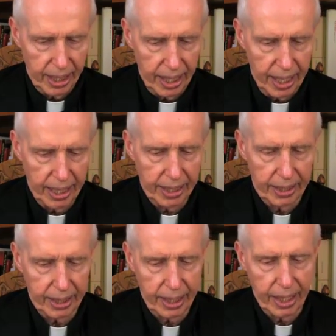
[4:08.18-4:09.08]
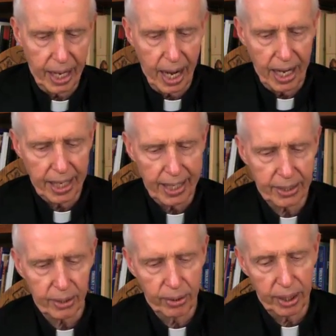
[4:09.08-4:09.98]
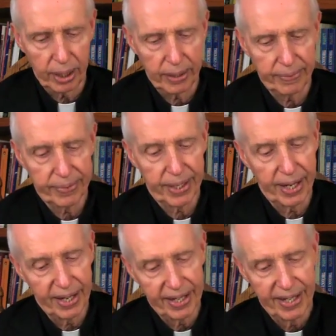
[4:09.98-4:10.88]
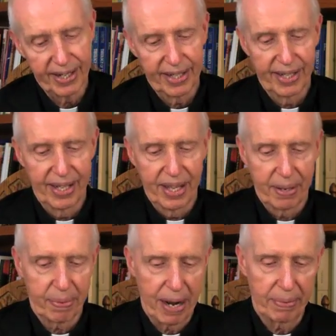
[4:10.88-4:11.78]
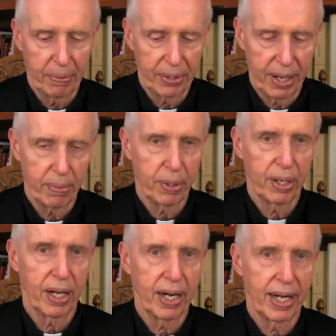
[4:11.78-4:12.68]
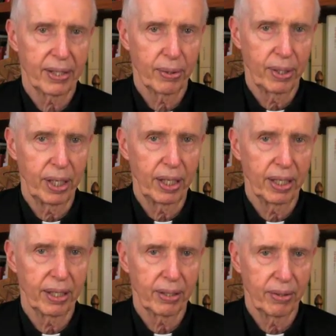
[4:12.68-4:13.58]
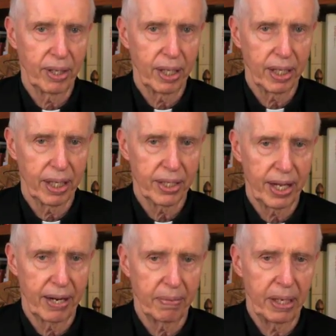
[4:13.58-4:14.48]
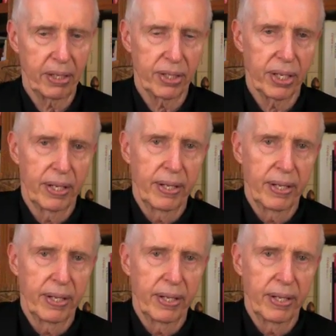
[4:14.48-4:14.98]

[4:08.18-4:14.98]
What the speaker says: Enti Anatoli. Huh? The problem with that word Anatoli in Greek is that it means